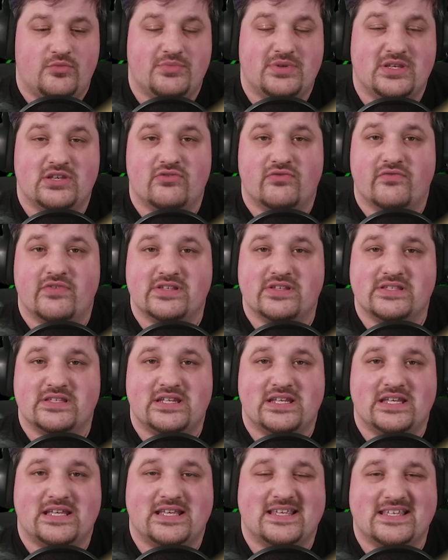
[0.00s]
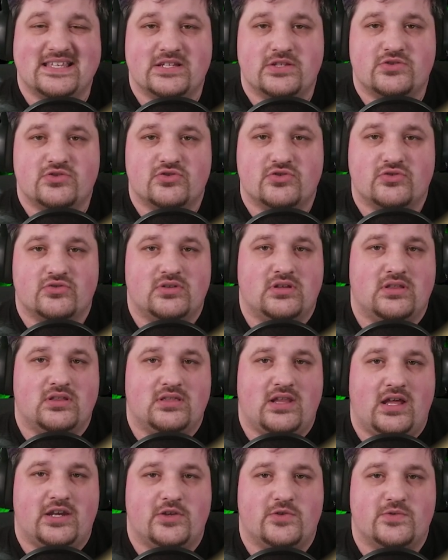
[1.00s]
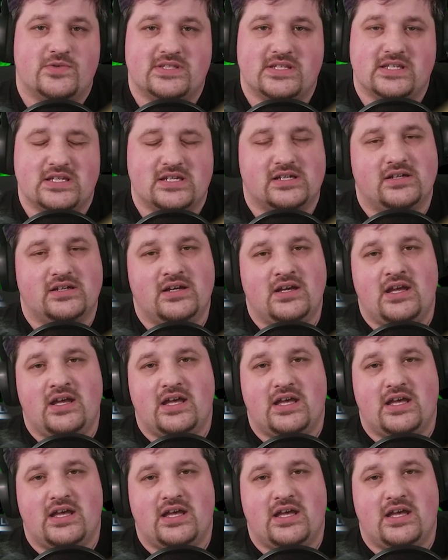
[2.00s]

you'll be visiting Eastern Lanosea.